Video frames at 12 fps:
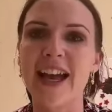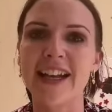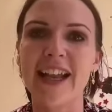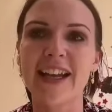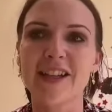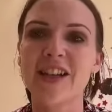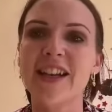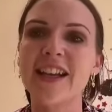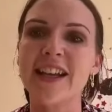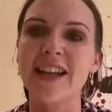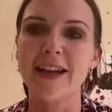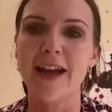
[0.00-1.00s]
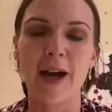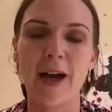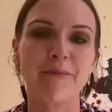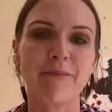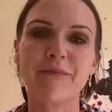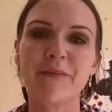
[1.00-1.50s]
And actually,
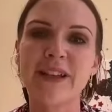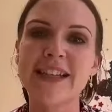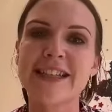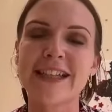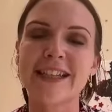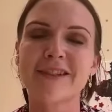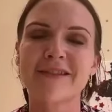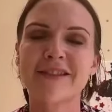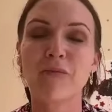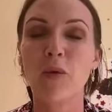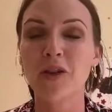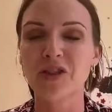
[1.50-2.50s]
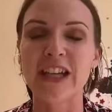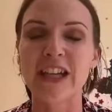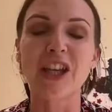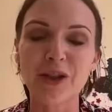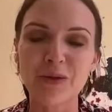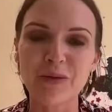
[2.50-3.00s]
um, listening, watching
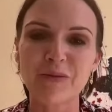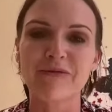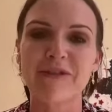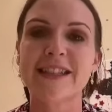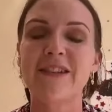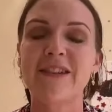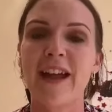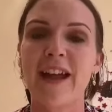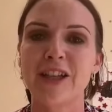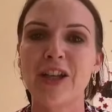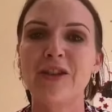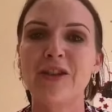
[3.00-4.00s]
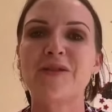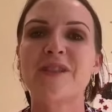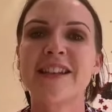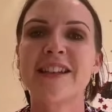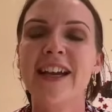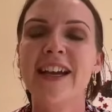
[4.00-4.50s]
you receive that news
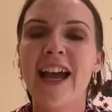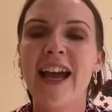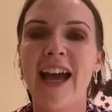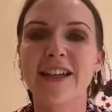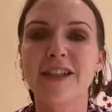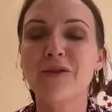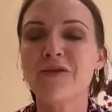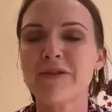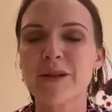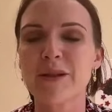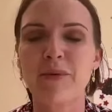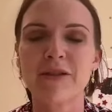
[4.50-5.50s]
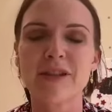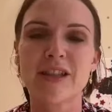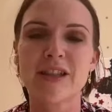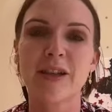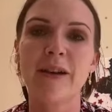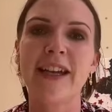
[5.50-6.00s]
and your response
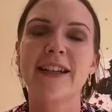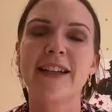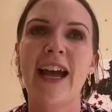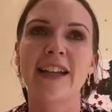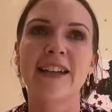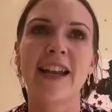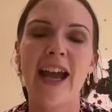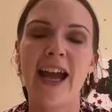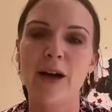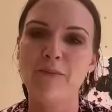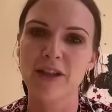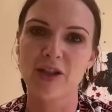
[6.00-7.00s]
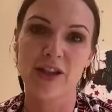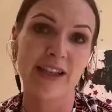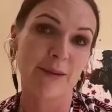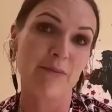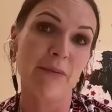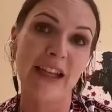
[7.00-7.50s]
to it, and how much
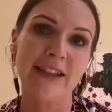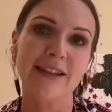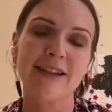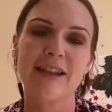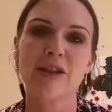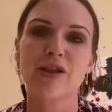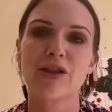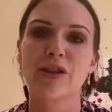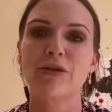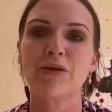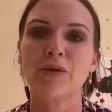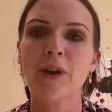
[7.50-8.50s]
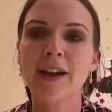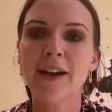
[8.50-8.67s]
this means to